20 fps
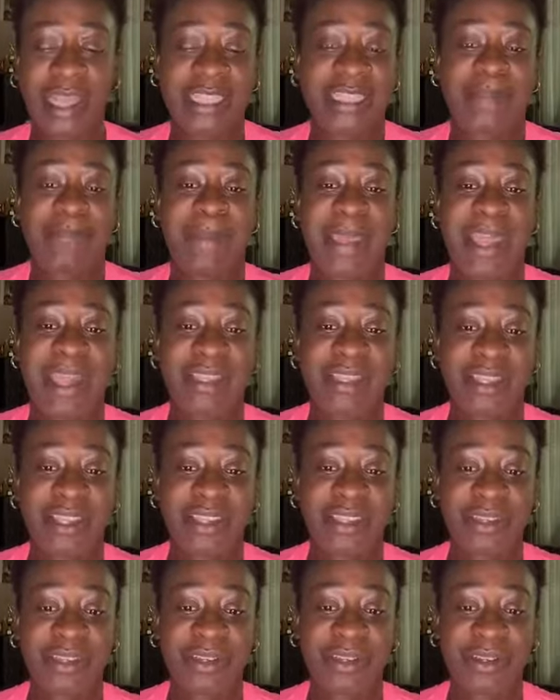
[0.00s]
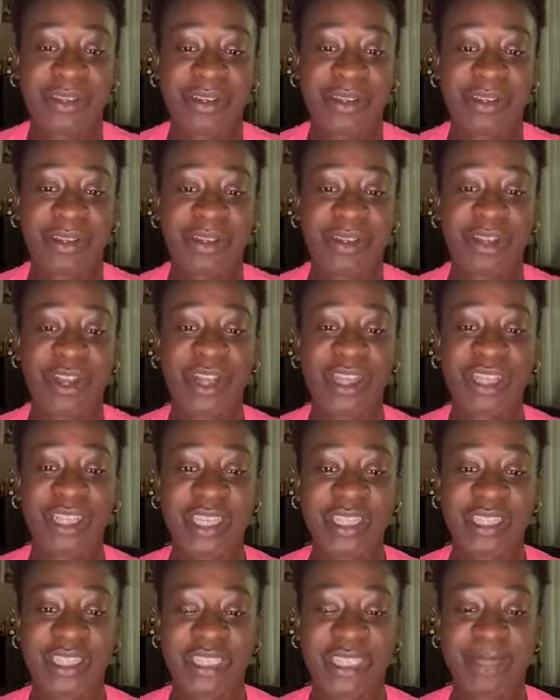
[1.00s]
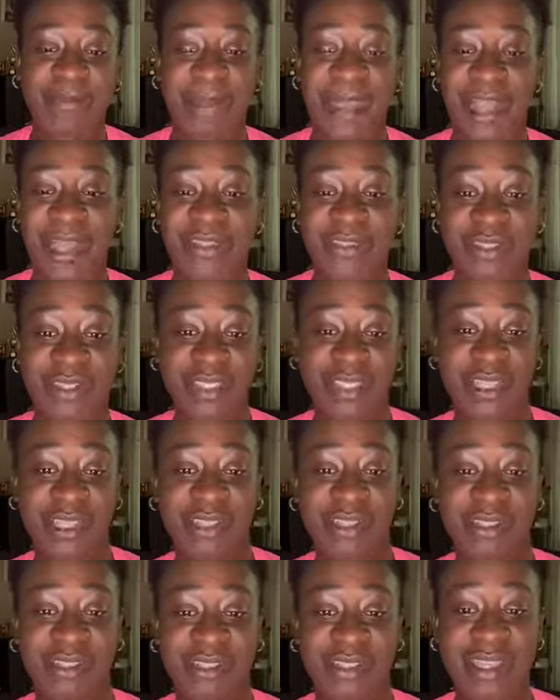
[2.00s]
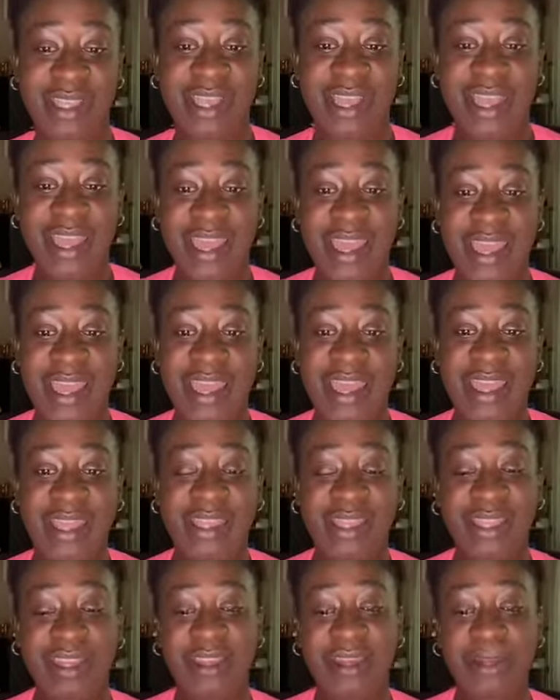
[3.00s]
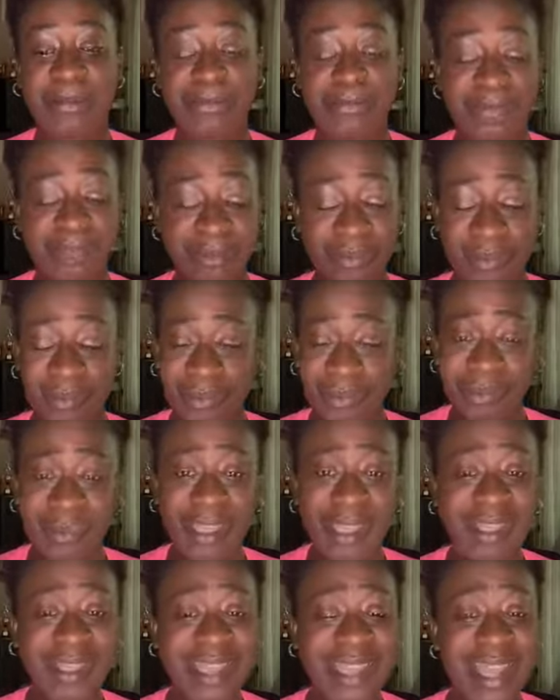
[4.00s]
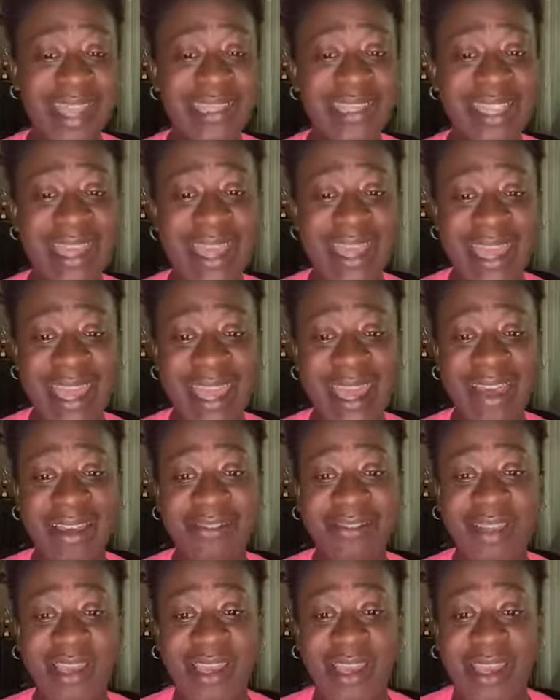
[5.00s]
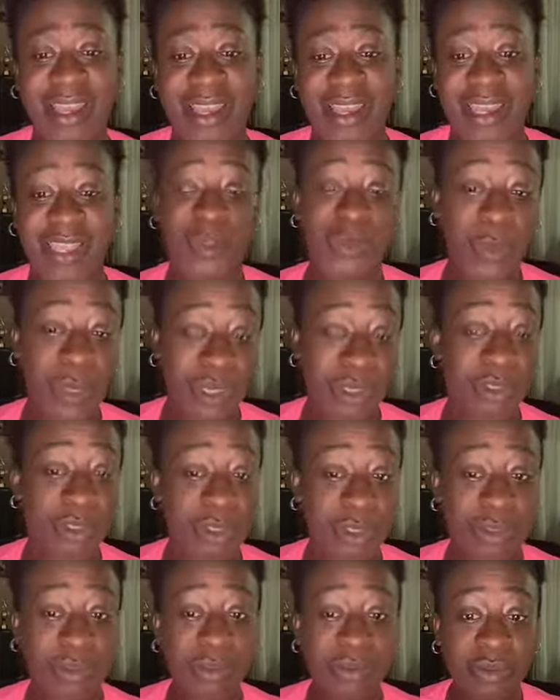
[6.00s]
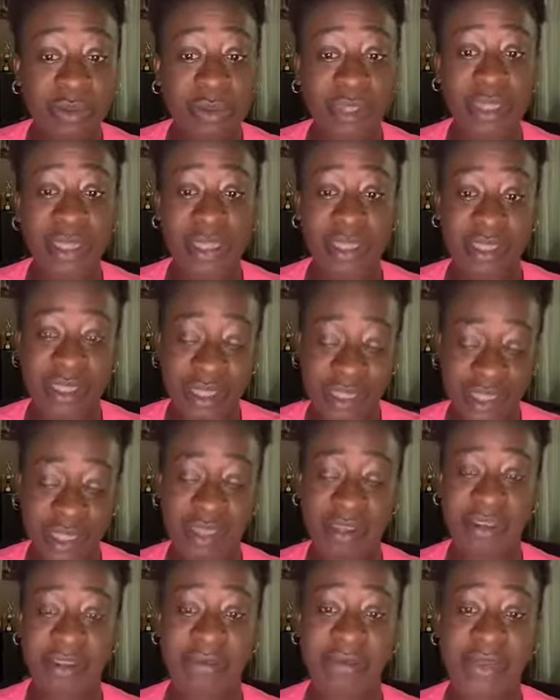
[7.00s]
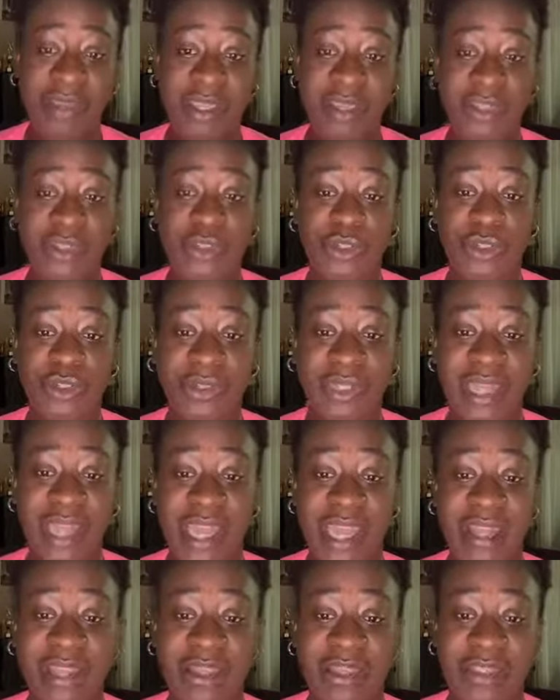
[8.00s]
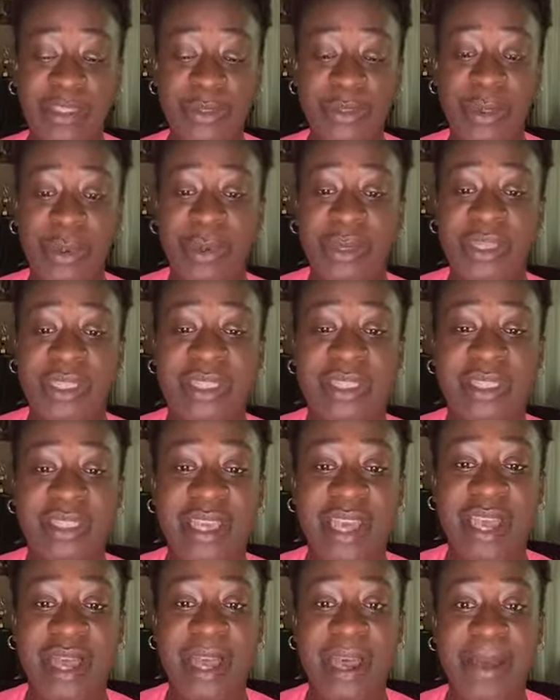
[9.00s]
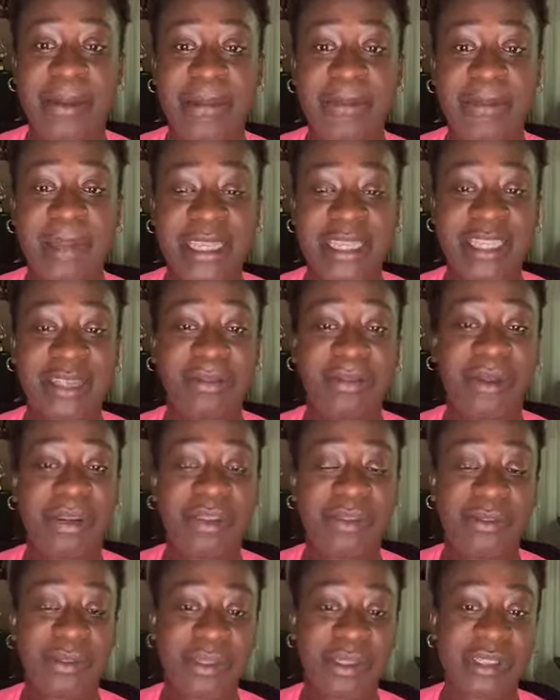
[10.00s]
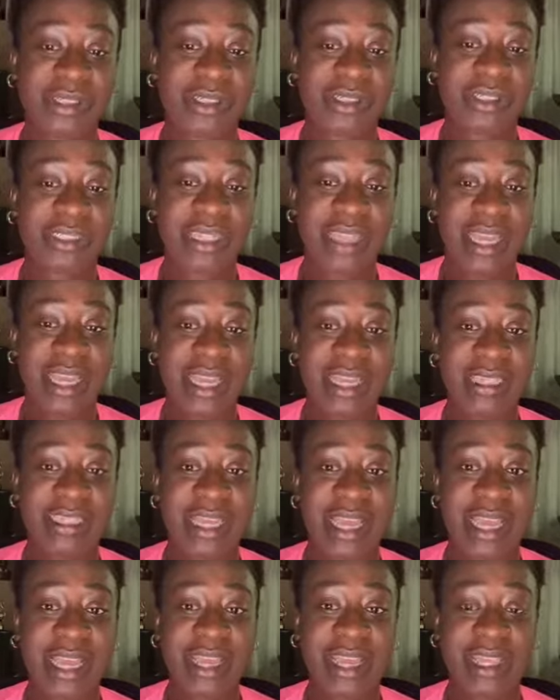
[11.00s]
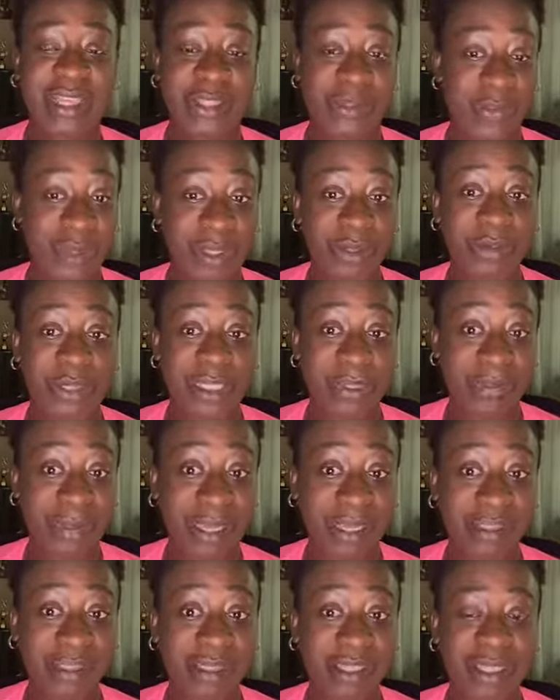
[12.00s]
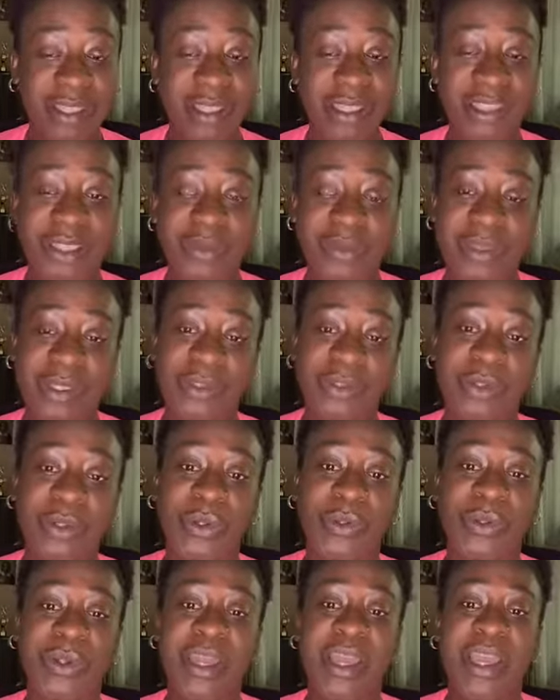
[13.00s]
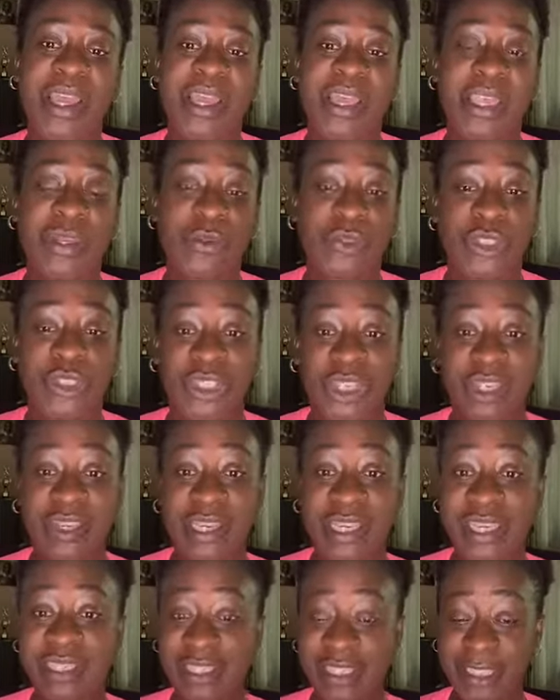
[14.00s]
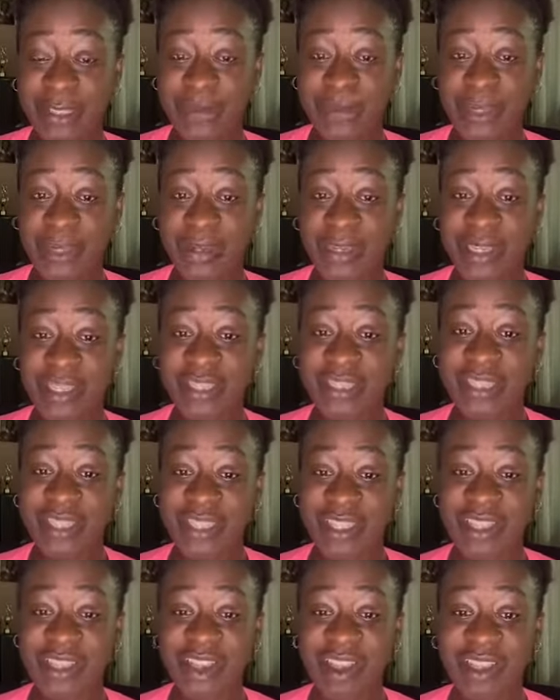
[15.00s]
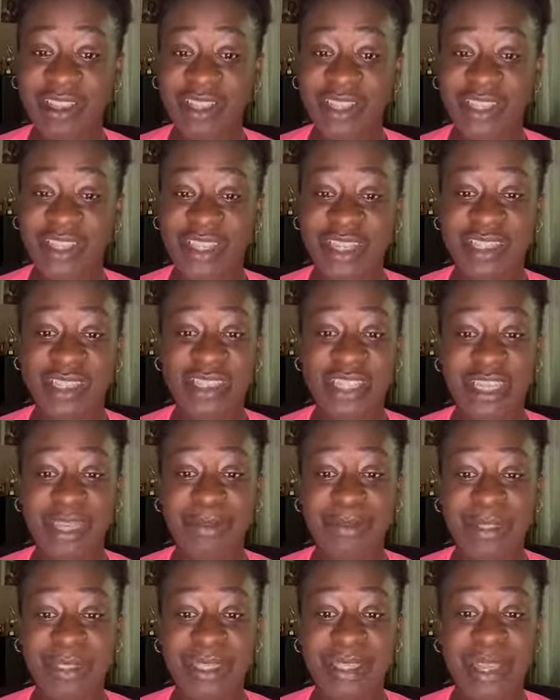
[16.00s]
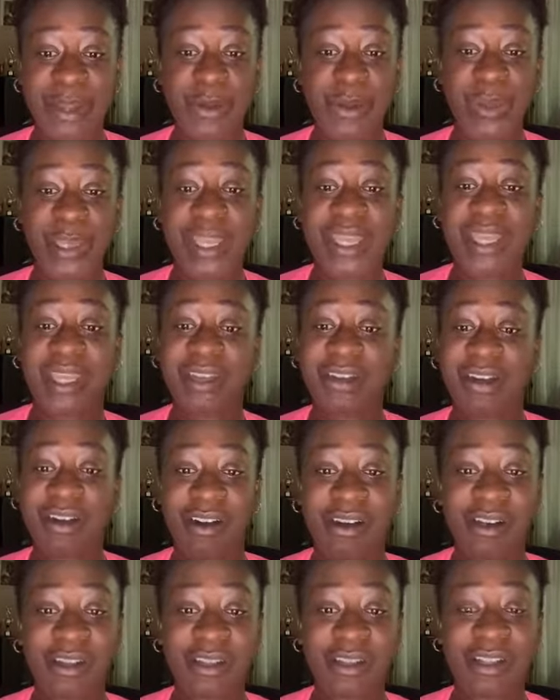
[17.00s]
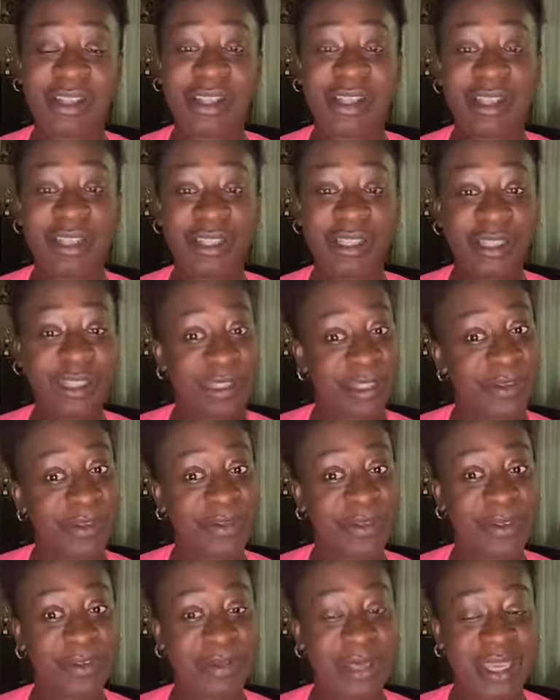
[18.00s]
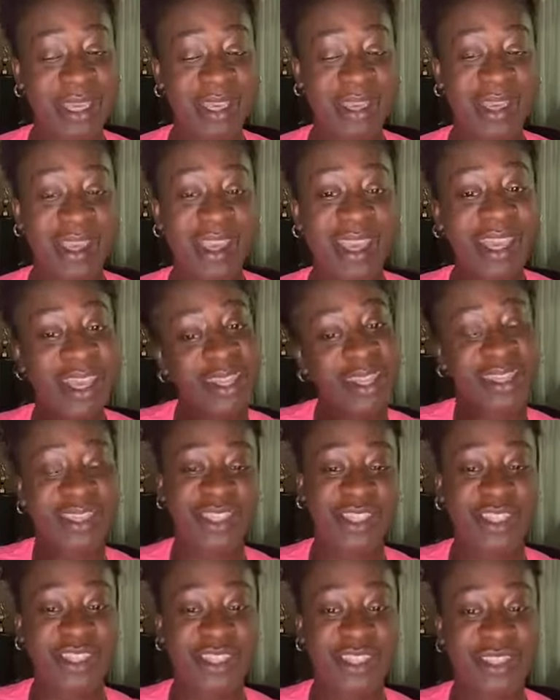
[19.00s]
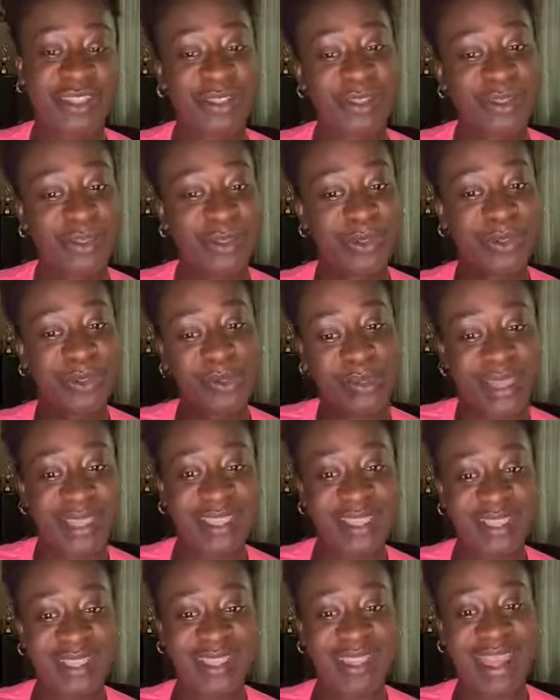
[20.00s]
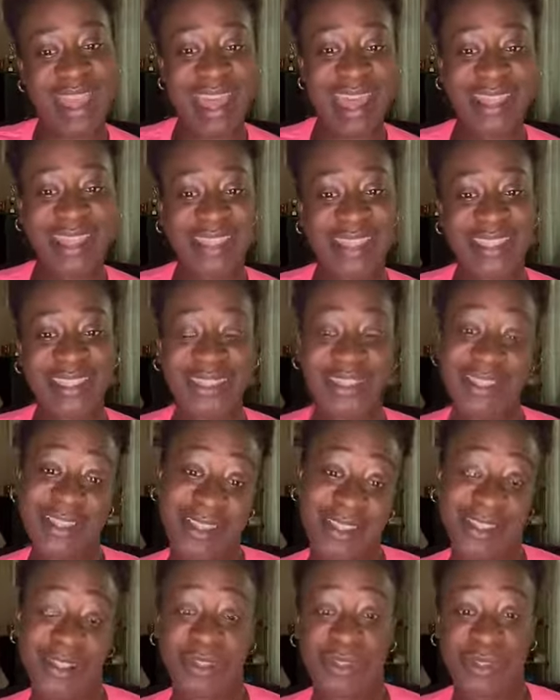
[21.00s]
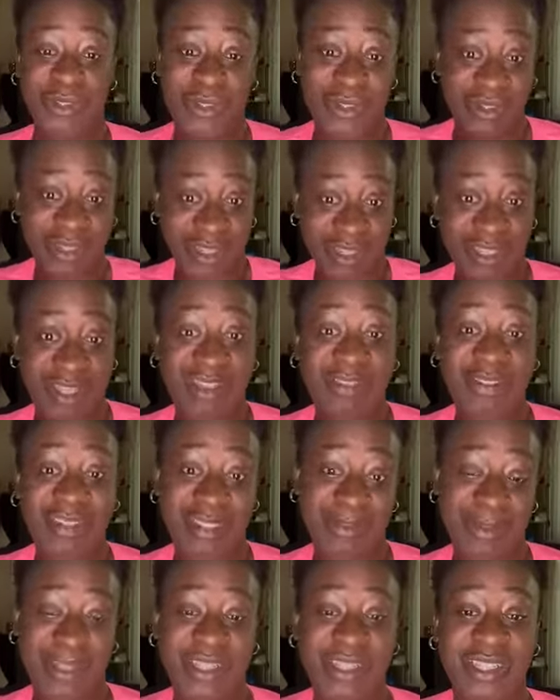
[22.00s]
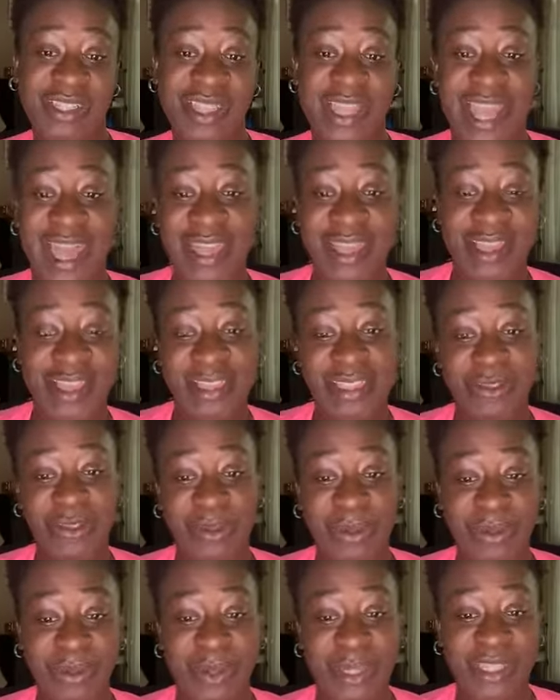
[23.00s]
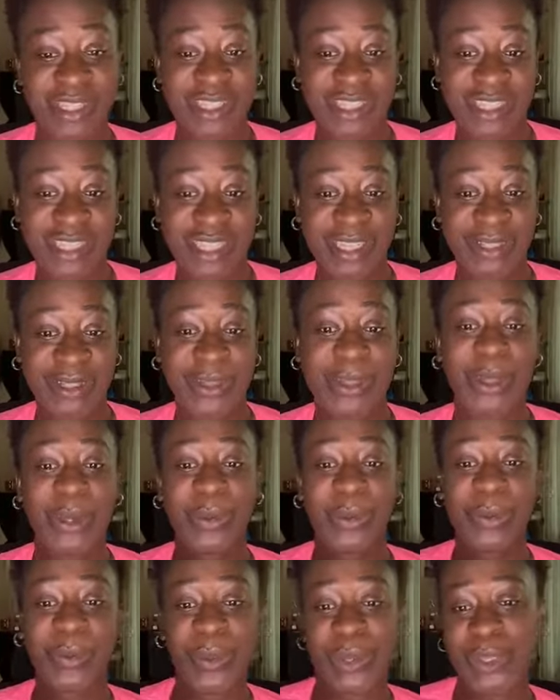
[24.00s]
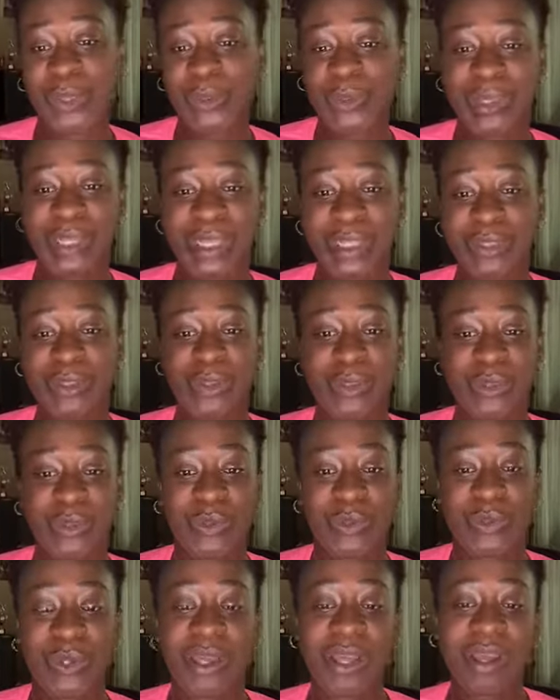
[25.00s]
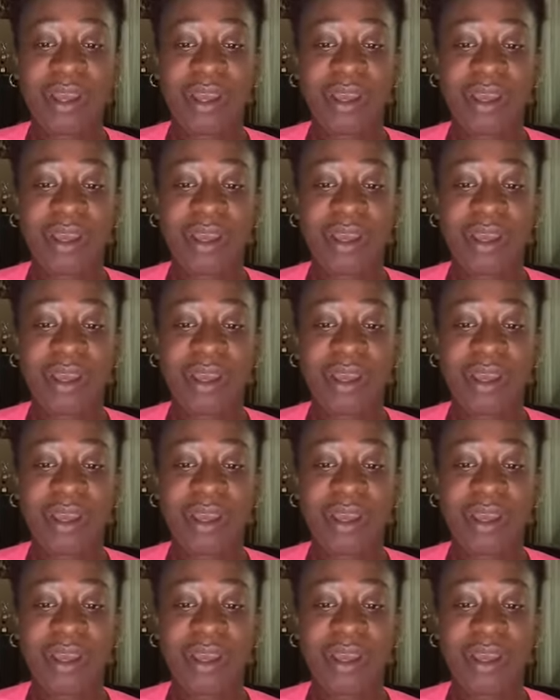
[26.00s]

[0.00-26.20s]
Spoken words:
expand your knowledge, expand your skills, and the guys I have is well known within the Toronto, Canada sports basketball world, and he's well respected. He's well known. He will share his experience, his knowledge, and tips that we can all learn from it. In addition to raising athletes, in addition to yourself, especially the athletes that we'll be watching later, what you can do